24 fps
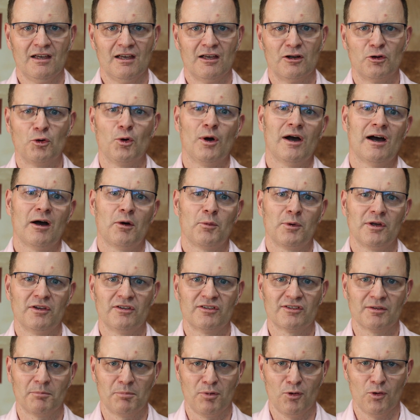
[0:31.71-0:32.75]
and who always
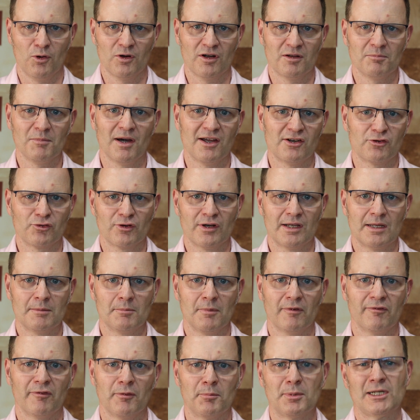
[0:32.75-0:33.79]
supported my dream
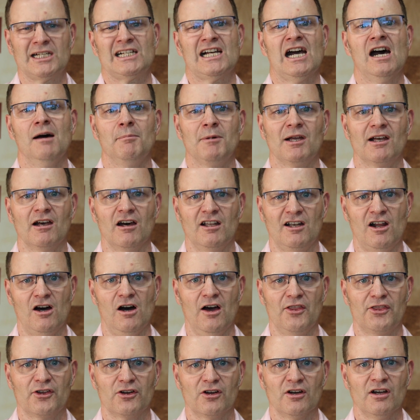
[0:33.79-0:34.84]
of becoming an
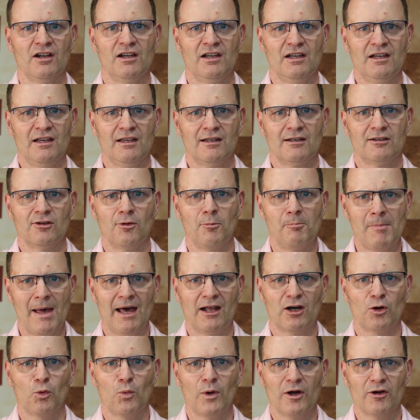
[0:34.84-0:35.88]
author, no
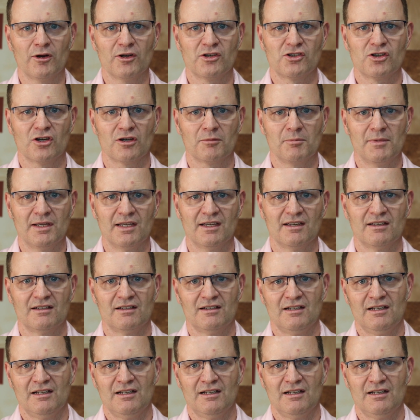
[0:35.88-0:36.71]
matter where it took me.